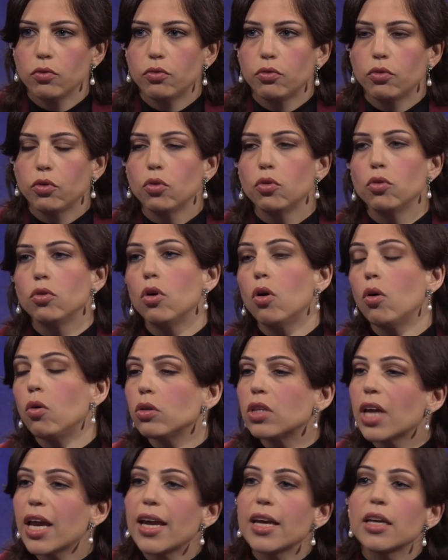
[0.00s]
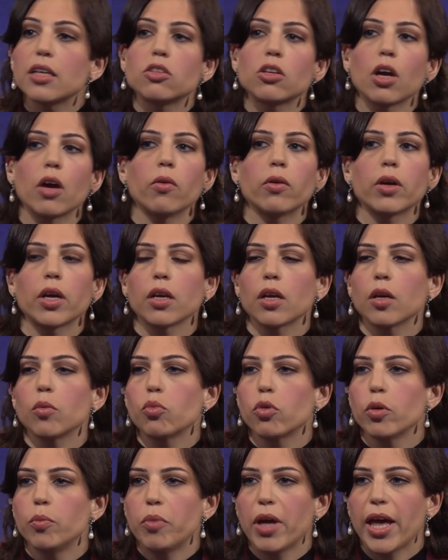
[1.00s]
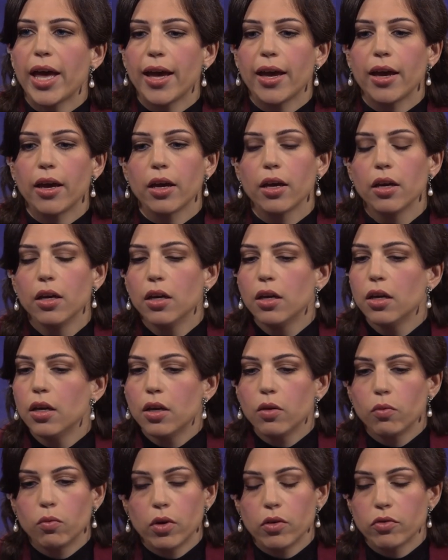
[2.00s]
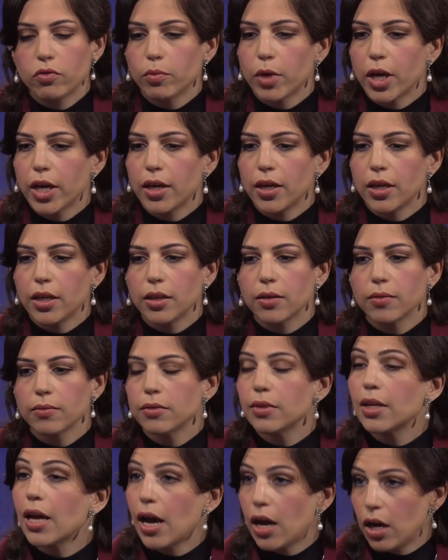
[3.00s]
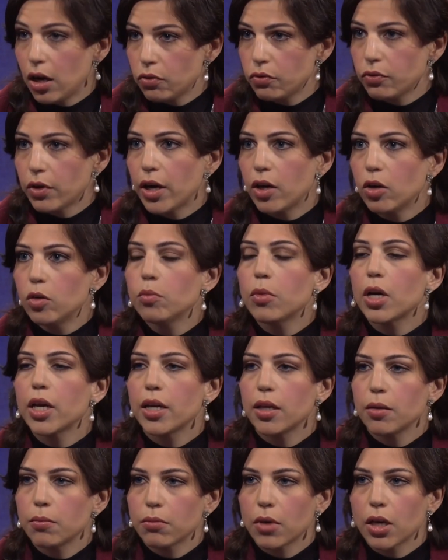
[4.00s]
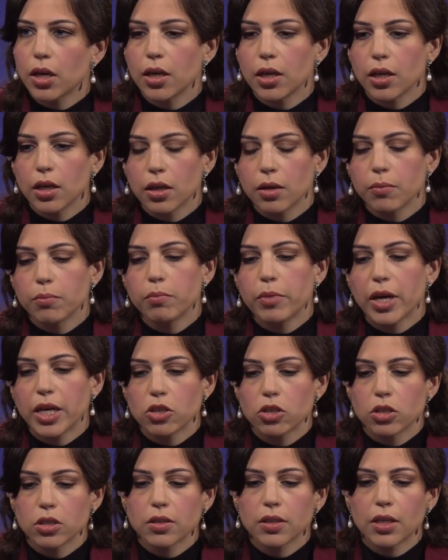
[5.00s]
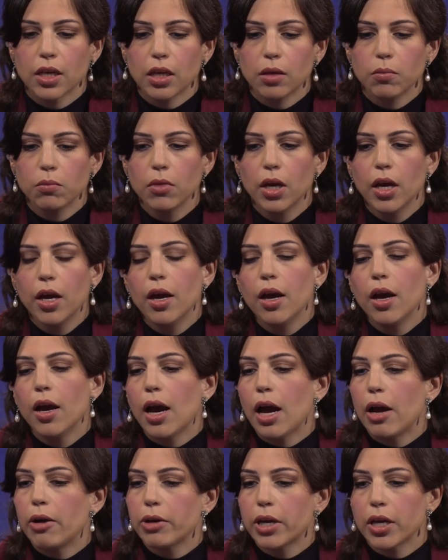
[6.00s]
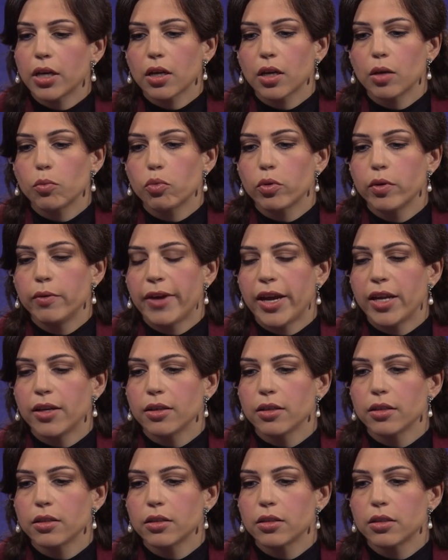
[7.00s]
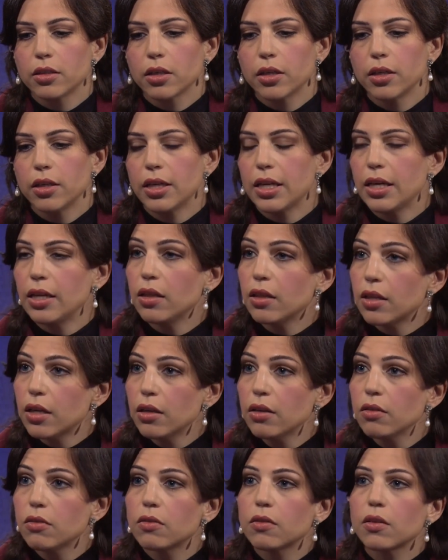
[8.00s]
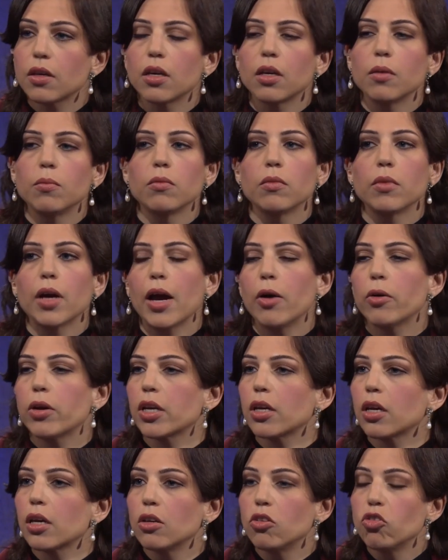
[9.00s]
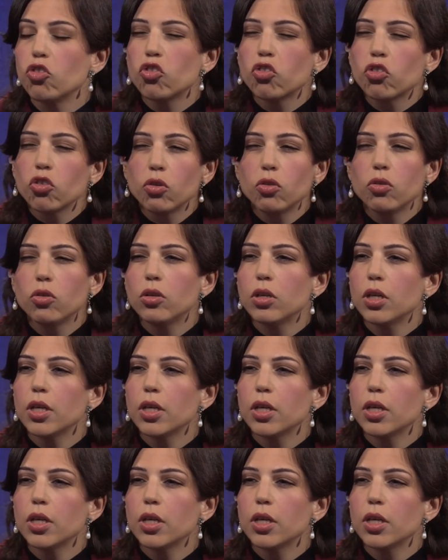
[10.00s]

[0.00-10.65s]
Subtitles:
for old age? How can I prepare with my AHV, my pension scheme? How can I prevent illness? How can I insure